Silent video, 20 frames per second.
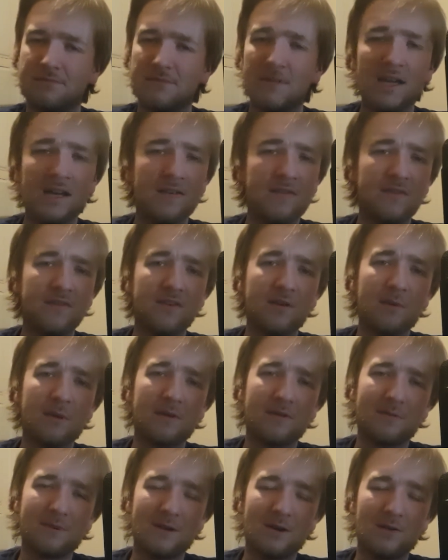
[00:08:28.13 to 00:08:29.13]
And if you've come here
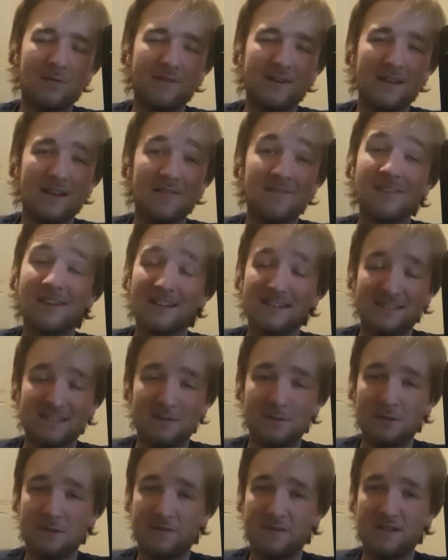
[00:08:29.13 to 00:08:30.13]
from the old video, thank you
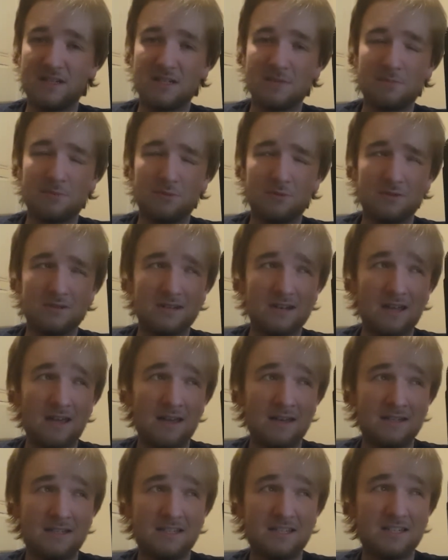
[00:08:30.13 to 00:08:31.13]
so much for your support.
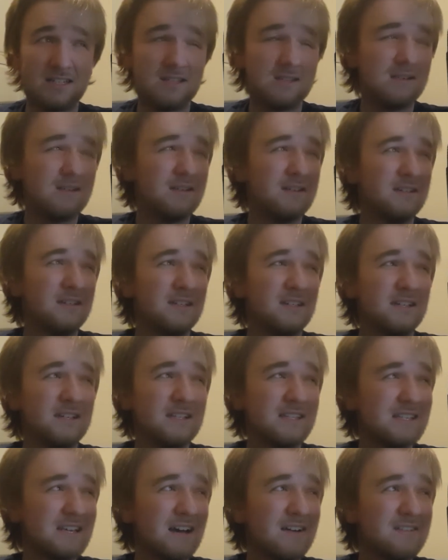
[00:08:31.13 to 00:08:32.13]
It's
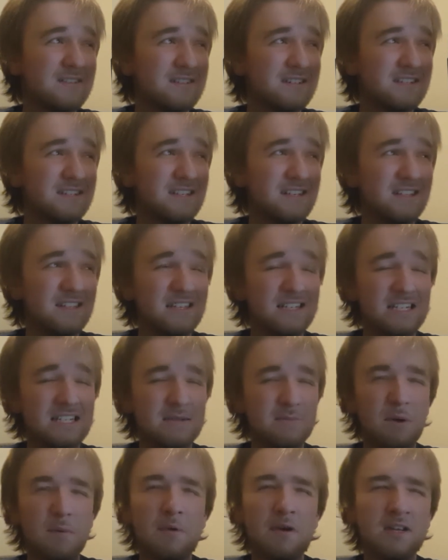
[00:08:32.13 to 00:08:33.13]
astounding to see that this
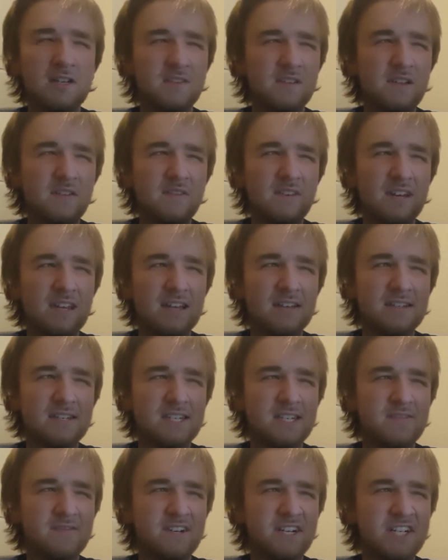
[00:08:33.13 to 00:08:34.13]
is my most viewed video
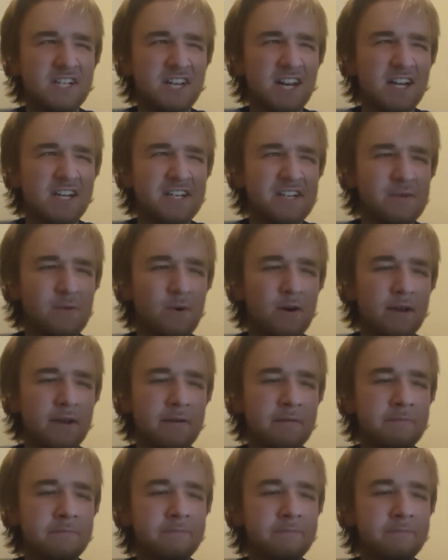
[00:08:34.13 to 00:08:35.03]
since the Rich Energy one.